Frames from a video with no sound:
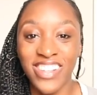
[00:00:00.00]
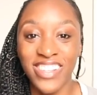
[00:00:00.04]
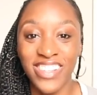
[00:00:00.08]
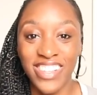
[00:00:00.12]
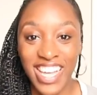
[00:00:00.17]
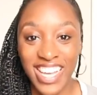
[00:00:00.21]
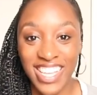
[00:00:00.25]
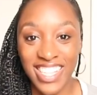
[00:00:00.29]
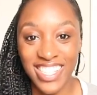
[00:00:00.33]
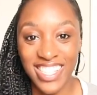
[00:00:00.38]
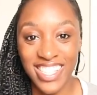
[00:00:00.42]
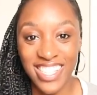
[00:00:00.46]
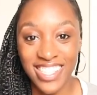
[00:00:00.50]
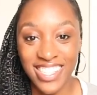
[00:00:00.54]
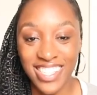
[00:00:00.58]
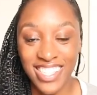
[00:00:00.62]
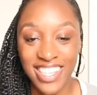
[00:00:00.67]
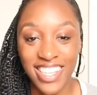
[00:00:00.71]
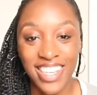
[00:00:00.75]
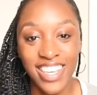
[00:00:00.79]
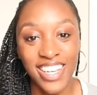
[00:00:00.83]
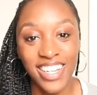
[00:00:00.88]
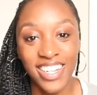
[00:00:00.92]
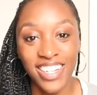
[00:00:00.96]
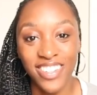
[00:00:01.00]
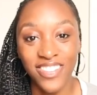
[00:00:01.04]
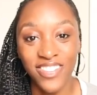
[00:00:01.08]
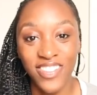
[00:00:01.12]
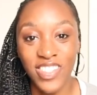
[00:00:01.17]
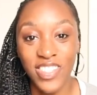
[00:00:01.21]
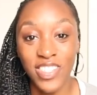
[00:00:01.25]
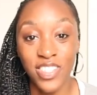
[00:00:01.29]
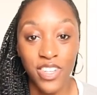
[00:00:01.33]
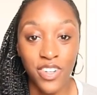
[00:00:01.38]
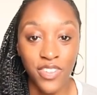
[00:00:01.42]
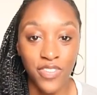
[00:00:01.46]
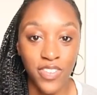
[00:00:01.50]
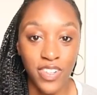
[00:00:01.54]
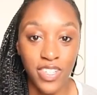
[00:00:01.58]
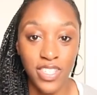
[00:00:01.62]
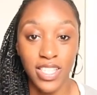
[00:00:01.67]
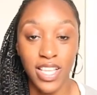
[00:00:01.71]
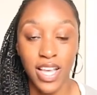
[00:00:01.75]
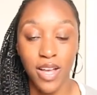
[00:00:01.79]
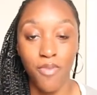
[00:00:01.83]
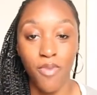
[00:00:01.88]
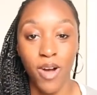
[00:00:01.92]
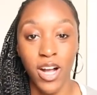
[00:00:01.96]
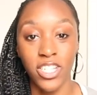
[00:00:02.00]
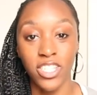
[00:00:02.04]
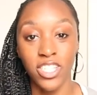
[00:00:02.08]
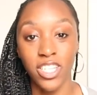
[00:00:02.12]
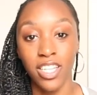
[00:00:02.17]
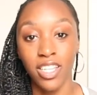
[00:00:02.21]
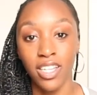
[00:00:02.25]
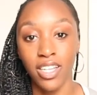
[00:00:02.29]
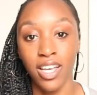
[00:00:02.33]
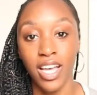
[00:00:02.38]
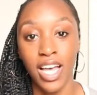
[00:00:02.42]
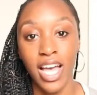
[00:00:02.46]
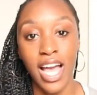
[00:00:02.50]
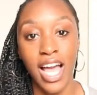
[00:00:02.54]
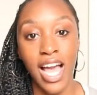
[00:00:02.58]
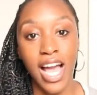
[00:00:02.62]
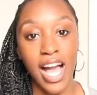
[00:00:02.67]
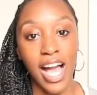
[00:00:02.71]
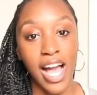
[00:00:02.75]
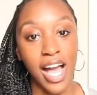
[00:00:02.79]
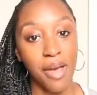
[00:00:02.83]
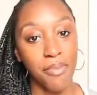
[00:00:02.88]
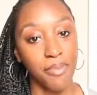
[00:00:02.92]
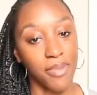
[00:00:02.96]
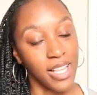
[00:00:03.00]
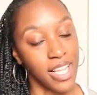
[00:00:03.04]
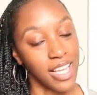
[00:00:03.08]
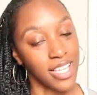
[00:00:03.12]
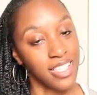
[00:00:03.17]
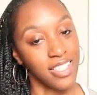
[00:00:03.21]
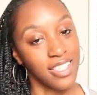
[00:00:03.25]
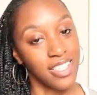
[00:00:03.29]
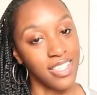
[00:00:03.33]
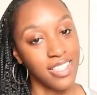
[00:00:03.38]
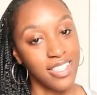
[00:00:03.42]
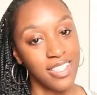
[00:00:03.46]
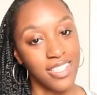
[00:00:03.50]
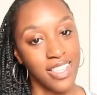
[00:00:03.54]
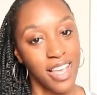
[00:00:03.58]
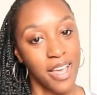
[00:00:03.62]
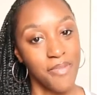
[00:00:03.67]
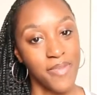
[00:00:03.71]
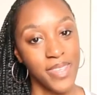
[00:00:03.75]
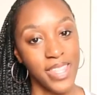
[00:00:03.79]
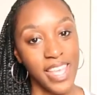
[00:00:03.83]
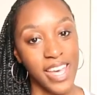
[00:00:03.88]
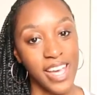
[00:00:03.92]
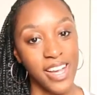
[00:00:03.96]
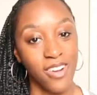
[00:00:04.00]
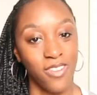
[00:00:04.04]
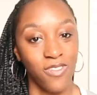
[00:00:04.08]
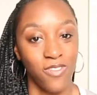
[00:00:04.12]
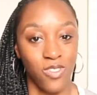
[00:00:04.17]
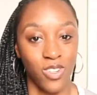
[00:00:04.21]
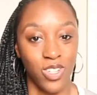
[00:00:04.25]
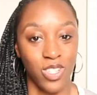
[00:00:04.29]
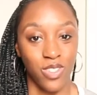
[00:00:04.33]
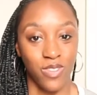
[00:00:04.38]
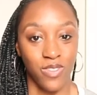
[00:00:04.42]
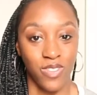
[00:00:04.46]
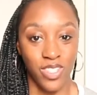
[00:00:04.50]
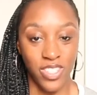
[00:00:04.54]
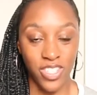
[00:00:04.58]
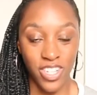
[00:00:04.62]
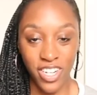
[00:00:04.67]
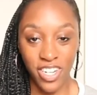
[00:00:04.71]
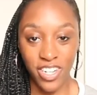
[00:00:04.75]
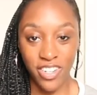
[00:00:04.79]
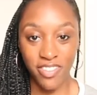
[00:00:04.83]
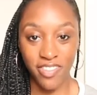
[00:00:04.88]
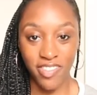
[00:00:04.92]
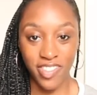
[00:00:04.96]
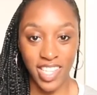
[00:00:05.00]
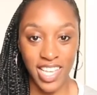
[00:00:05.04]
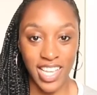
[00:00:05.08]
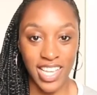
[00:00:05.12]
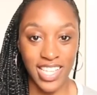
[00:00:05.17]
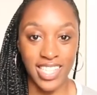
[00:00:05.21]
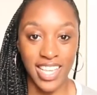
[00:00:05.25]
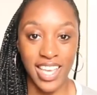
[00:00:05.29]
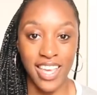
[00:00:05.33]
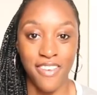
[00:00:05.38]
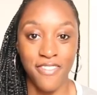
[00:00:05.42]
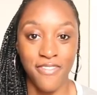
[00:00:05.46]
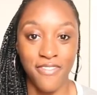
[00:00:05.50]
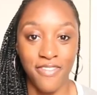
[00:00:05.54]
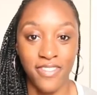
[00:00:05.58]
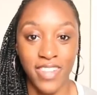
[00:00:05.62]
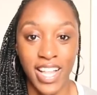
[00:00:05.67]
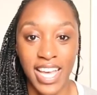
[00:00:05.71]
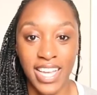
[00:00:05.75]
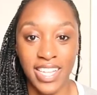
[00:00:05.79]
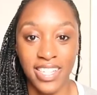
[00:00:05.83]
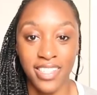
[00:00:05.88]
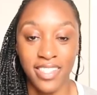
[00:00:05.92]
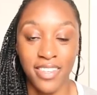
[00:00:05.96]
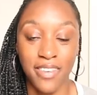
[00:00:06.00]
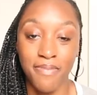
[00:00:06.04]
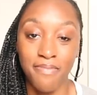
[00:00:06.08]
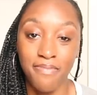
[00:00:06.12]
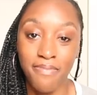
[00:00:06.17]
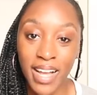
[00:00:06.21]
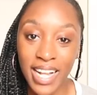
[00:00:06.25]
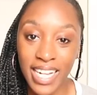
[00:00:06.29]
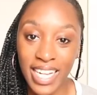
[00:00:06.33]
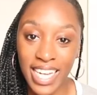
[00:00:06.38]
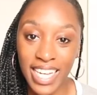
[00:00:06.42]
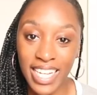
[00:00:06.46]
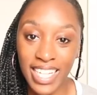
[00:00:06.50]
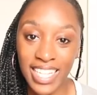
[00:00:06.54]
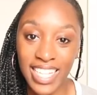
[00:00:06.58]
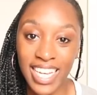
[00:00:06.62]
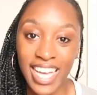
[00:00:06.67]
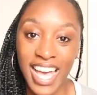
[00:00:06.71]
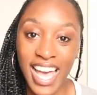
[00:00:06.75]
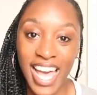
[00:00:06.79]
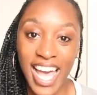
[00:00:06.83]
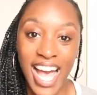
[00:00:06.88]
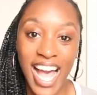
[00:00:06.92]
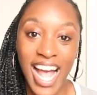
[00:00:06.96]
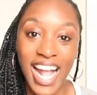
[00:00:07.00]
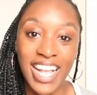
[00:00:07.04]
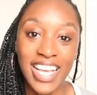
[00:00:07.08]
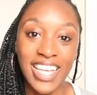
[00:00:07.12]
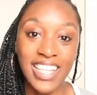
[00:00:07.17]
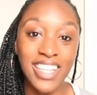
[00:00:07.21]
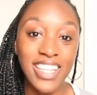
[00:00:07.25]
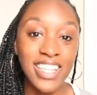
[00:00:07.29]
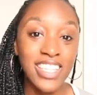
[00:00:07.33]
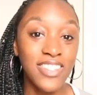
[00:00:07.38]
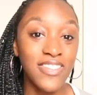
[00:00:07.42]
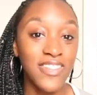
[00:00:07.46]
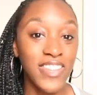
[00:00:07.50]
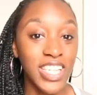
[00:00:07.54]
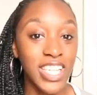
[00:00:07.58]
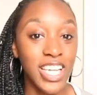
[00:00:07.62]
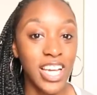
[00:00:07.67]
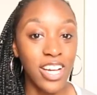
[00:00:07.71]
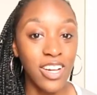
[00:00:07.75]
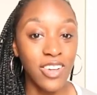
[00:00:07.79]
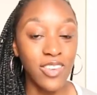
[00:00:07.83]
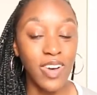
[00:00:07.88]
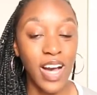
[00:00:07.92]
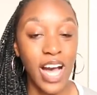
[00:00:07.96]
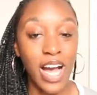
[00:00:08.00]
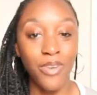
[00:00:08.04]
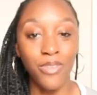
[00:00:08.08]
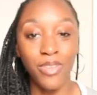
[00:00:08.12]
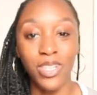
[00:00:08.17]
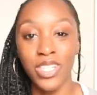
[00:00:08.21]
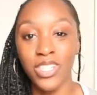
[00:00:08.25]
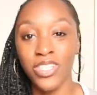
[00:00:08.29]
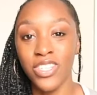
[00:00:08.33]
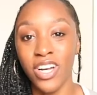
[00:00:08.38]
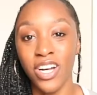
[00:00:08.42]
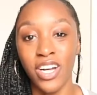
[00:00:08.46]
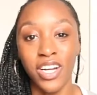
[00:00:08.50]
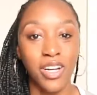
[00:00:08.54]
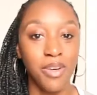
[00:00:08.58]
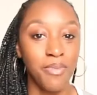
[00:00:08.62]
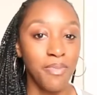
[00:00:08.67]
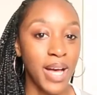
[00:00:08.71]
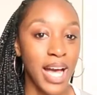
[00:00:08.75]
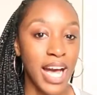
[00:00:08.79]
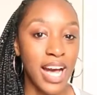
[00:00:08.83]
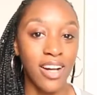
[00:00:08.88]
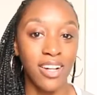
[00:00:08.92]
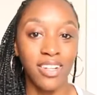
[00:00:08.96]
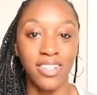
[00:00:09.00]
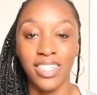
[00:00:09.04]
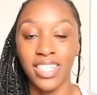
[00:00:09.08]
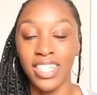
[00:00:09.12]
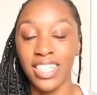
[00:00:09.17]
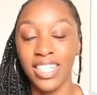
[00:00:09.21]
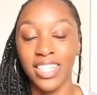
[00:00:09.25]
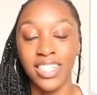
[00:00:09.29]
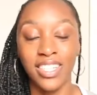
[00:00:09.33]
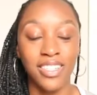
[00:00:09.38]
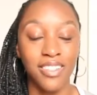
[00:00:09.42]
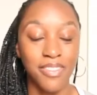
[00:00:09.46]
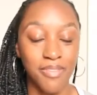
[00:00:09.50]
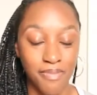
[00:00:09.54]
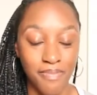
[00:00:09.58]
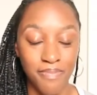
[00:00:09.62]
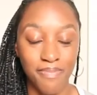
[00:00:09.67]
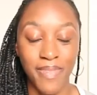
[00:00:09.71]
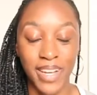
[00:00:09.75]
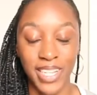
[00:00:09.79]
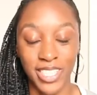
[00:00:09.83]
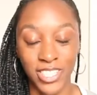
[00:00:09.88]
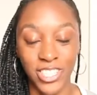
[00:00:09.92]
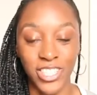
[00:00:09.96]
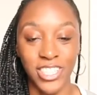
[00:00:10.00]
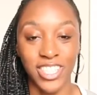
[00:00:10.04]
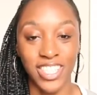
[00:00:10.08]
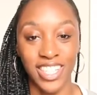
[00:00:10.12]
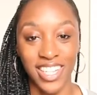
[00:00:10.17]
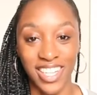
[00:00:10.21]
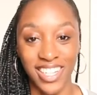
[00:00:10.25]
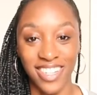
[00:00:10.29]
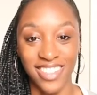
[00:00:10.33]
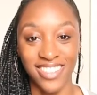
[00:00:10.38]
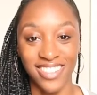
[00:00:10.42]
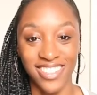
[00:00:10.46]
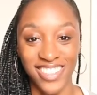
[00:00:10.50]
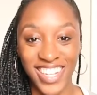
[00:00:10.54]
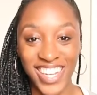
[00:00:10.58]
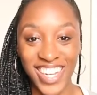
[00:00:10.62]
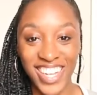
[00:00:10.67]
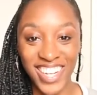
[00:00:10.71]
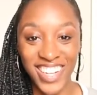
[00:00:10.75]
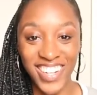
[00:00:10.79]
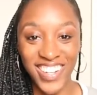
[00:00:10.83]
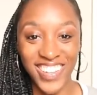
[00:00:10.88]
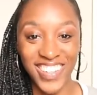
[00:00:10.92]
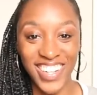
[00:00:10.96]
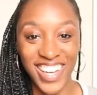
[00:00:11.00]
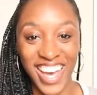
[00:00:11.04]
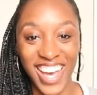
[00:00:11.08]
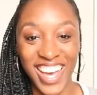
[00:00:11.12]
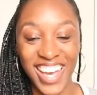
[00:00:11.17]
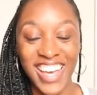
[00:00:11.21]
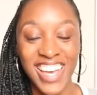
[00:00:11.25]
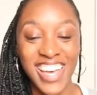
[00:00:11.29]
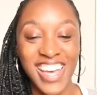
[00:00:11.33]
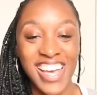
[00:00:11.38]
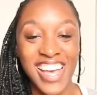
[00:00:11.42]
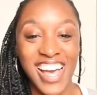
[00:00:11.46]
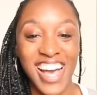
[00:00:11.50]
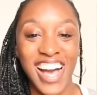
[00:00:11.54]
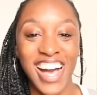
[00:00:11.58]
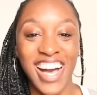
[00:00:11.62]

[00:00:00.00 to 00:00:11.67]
Alexis here. If this is your first time watching, I'm Alexis. I'm in the Air Force Reserves as a flight medic. And in this video, I'm gonna talk about my journey, okay?